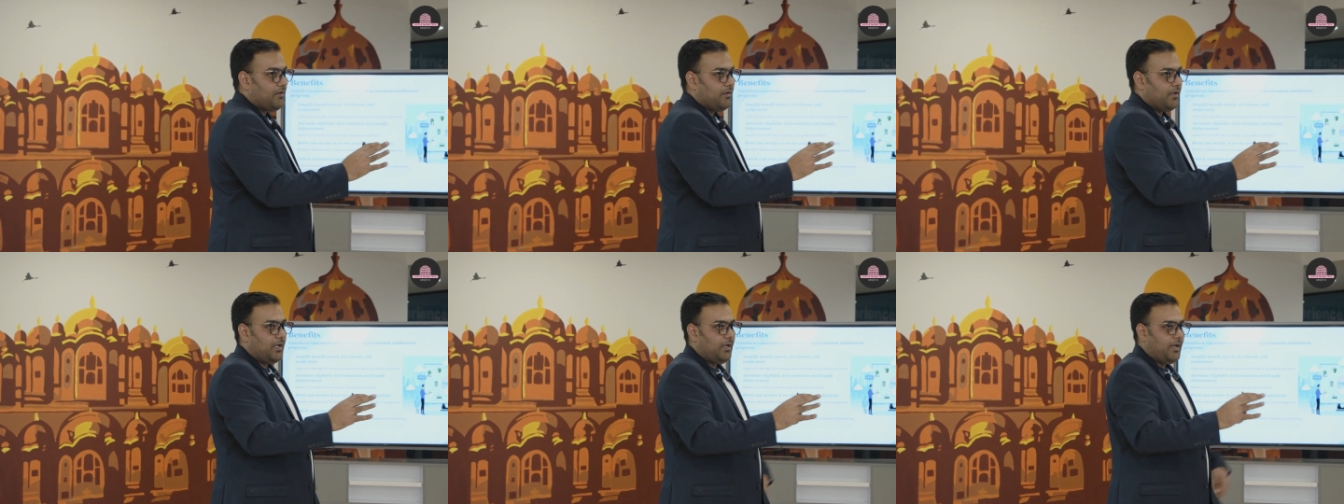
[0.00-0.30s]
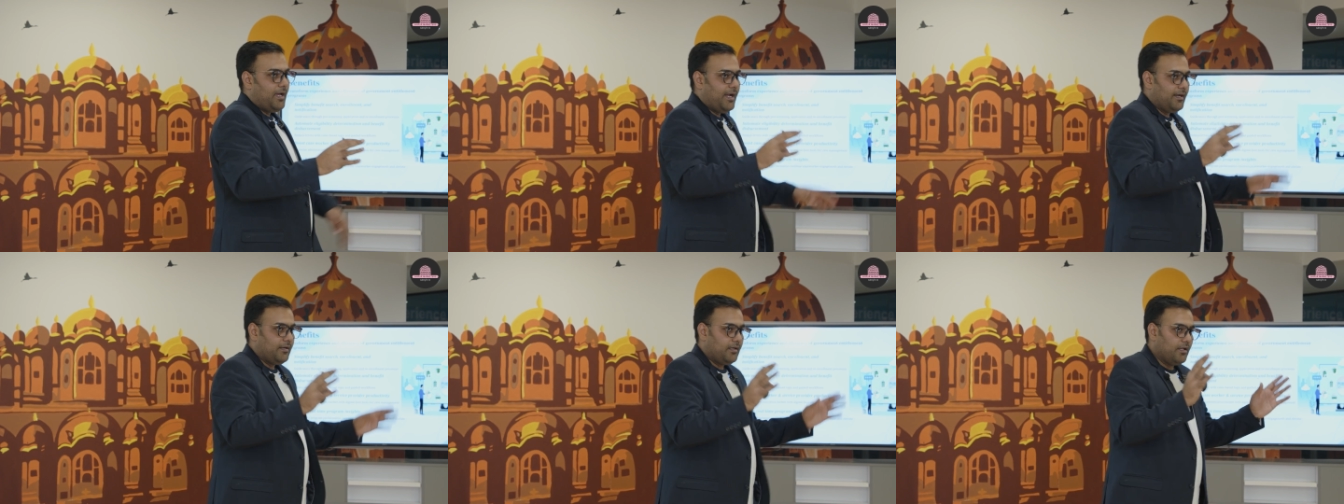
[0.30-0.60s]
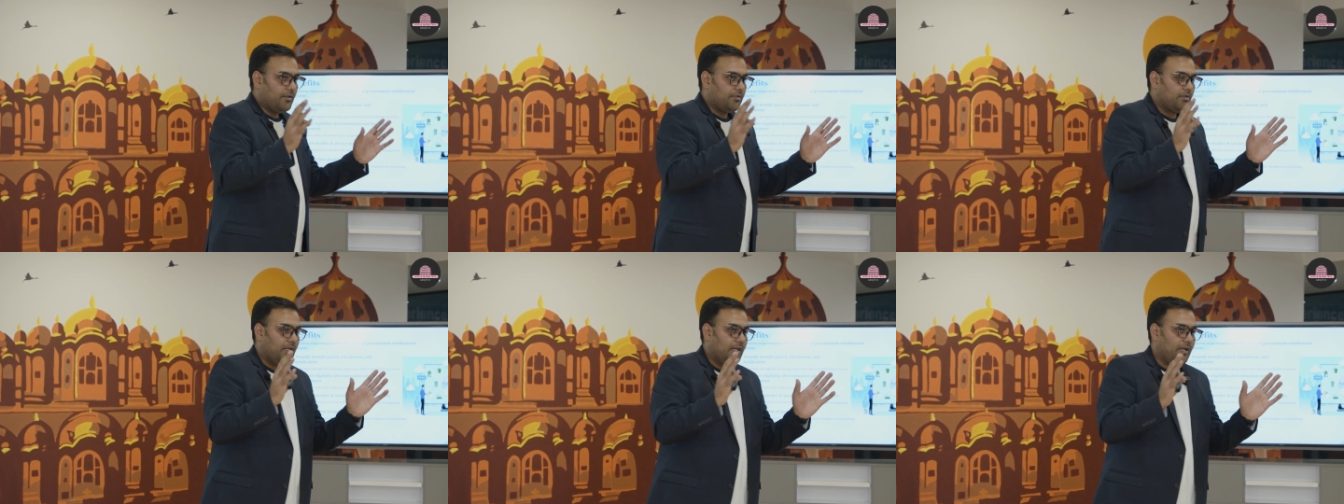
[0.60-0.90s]
At
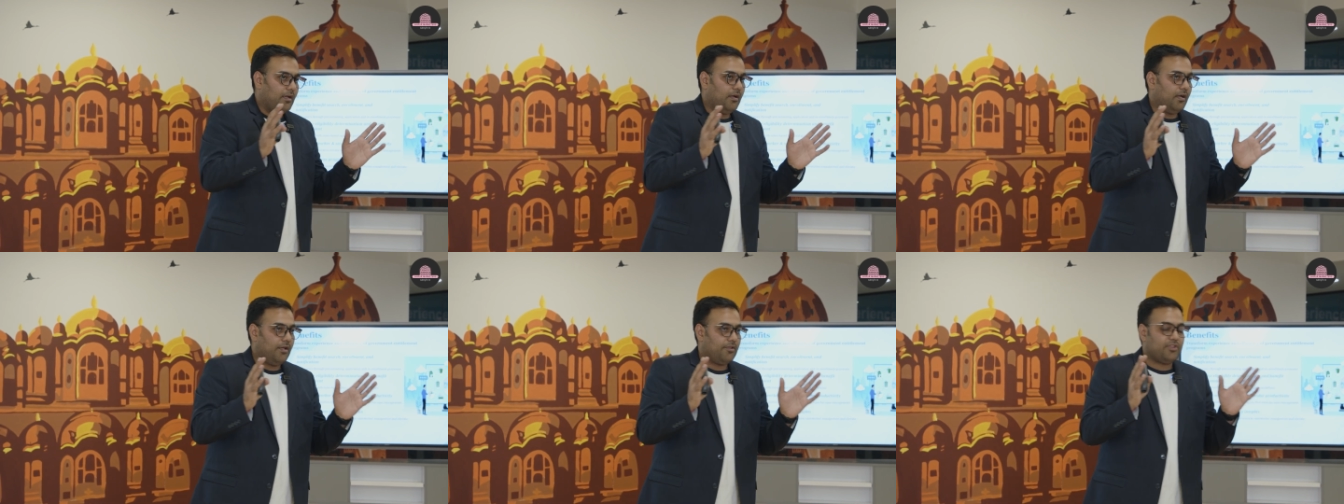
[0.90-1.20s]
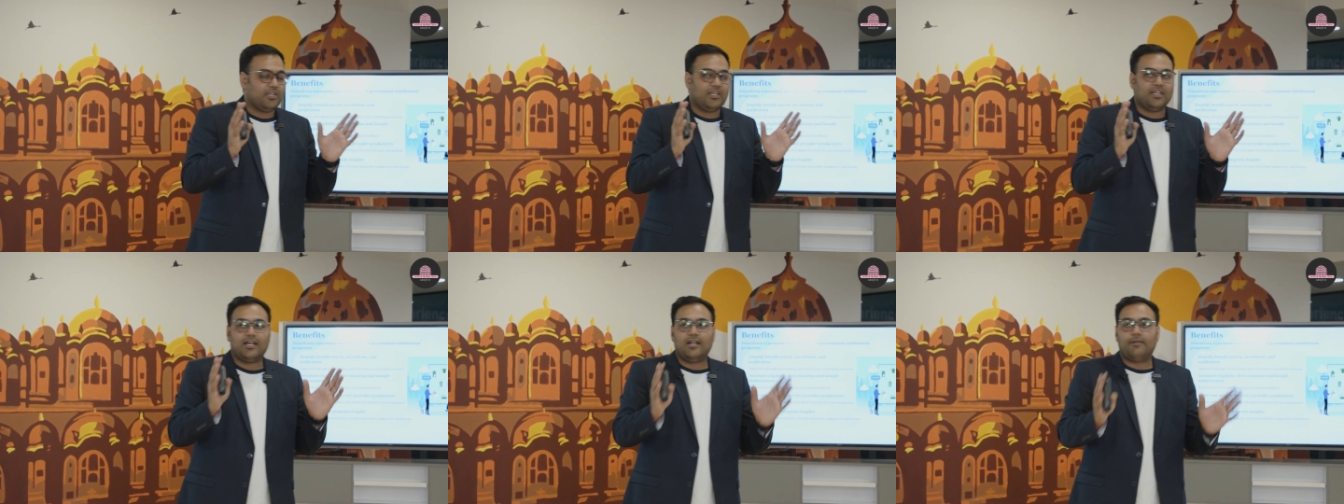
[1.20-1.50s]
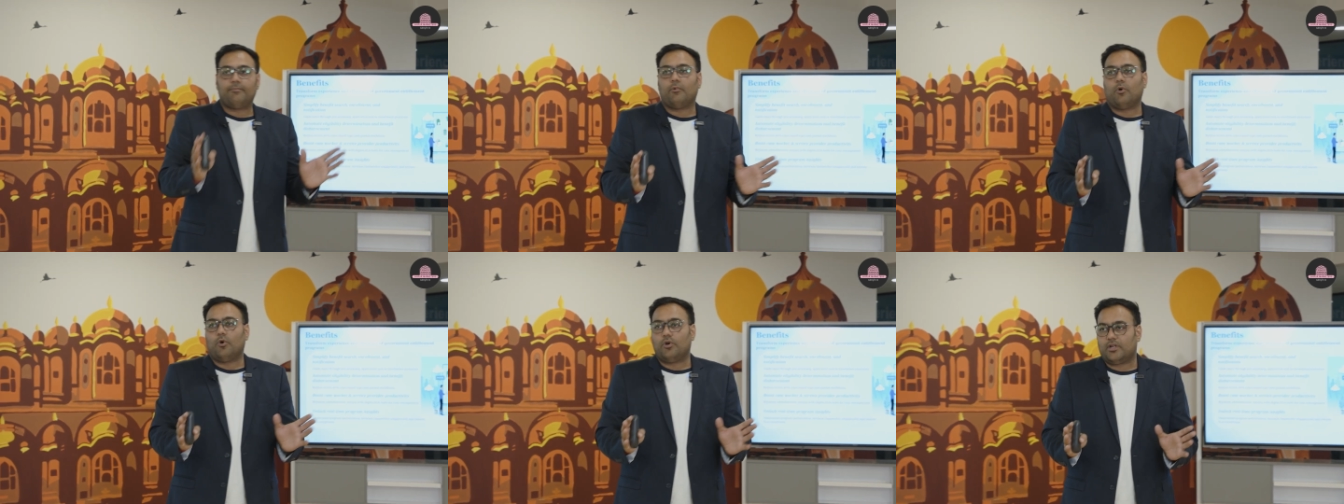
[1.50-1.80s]
a
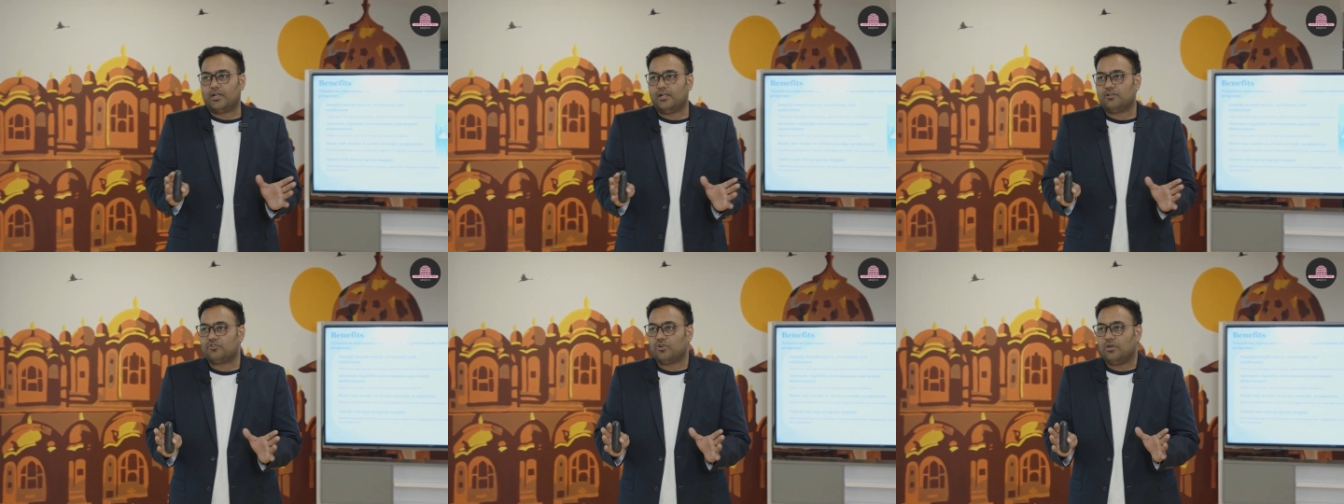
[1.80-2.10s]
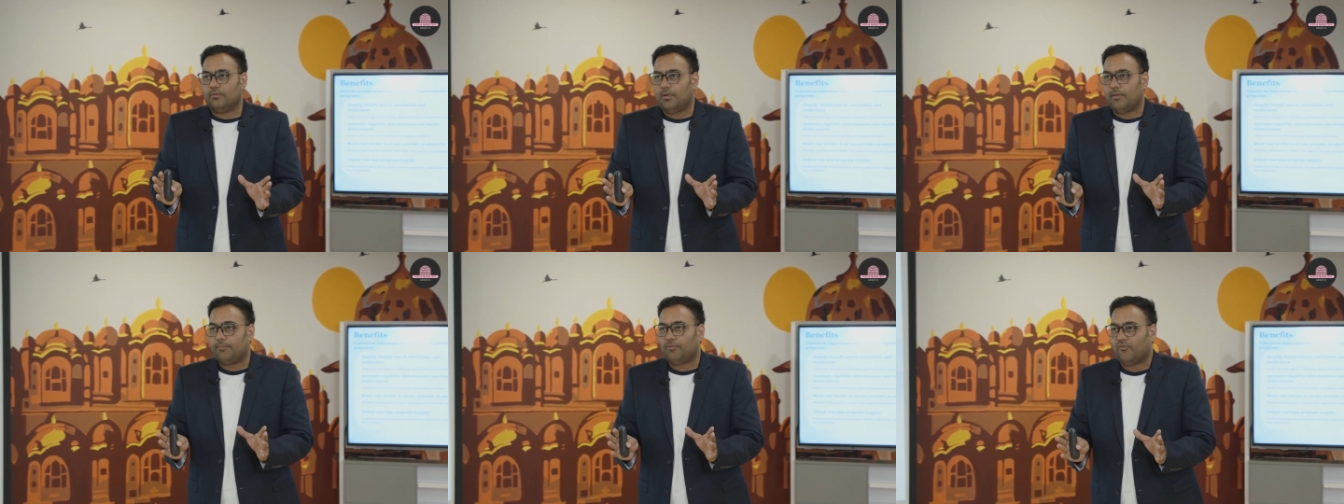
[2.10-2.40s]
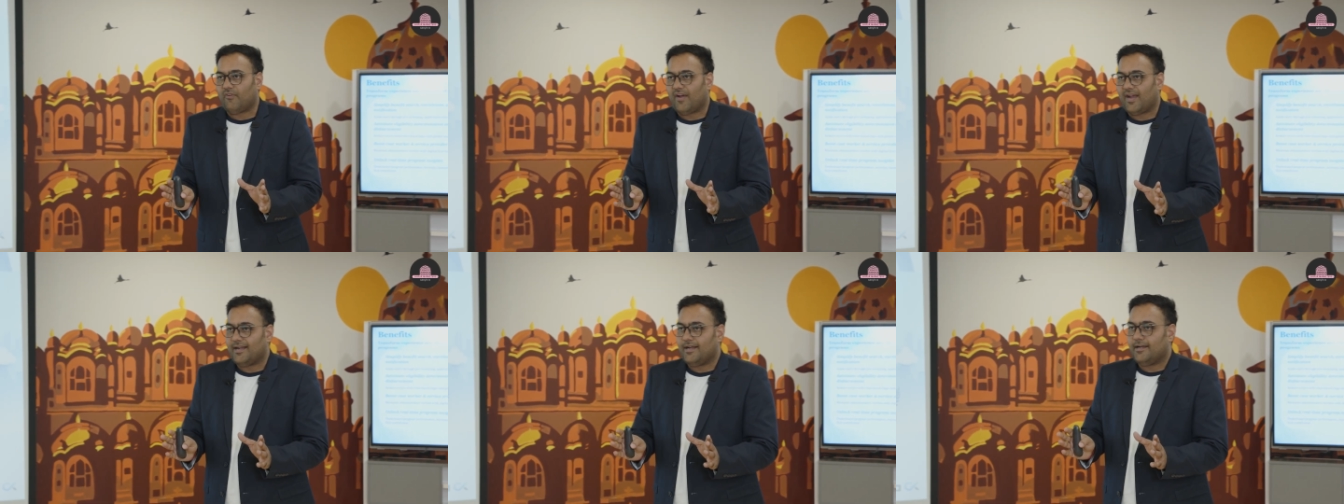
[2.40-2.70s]
single portal should be
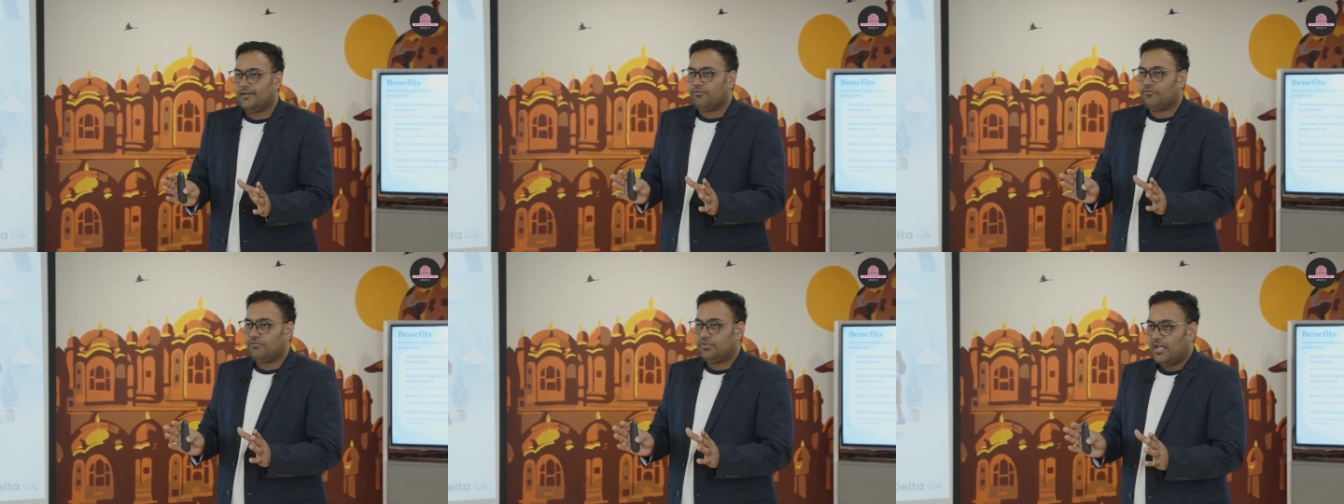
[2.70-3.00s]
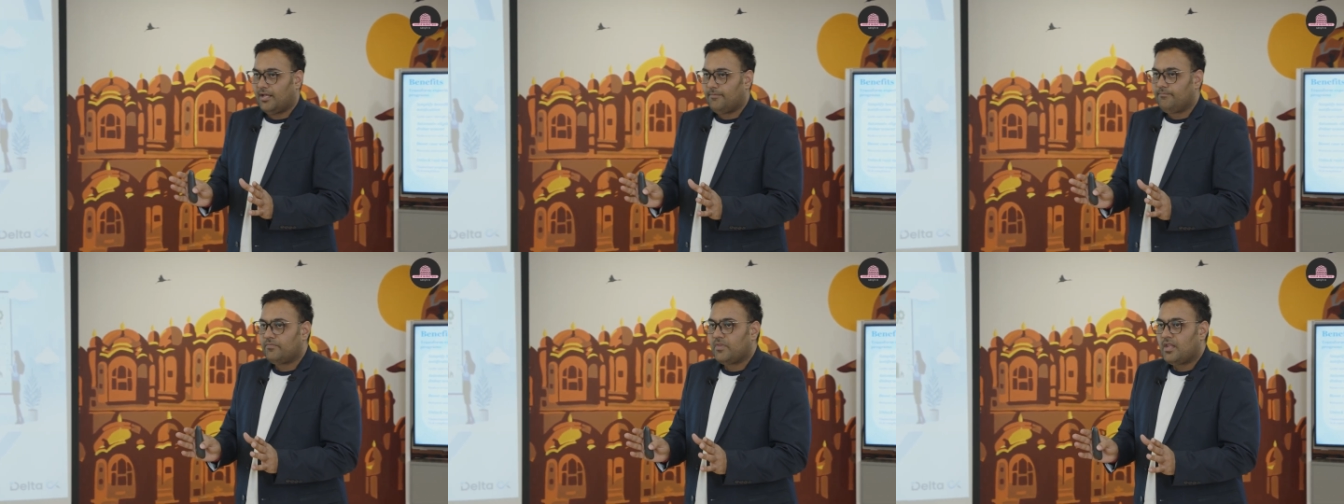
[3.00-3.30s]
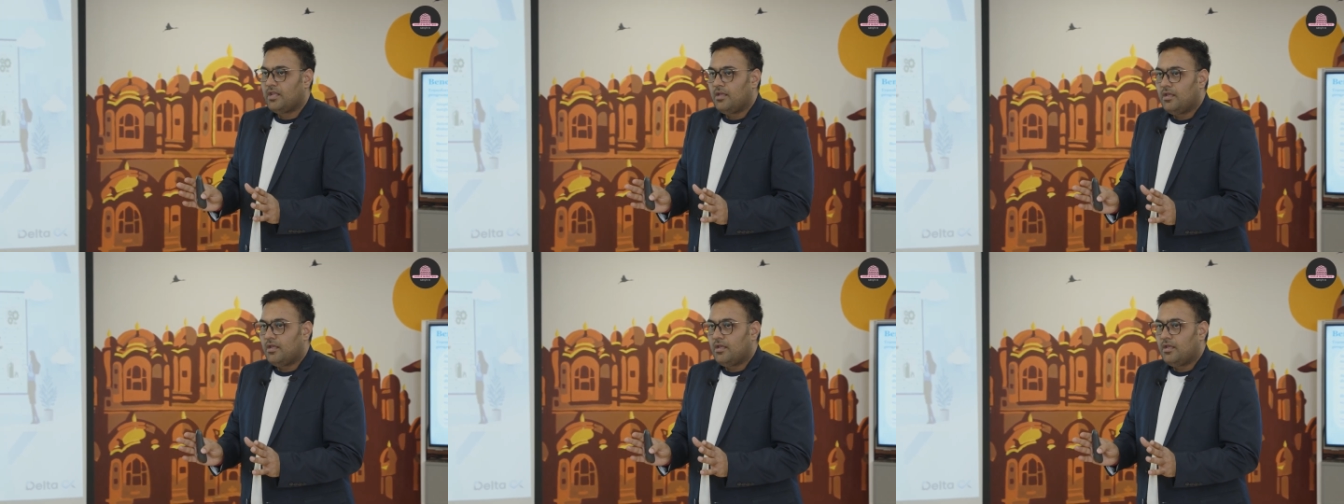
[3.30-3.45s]
provided to them,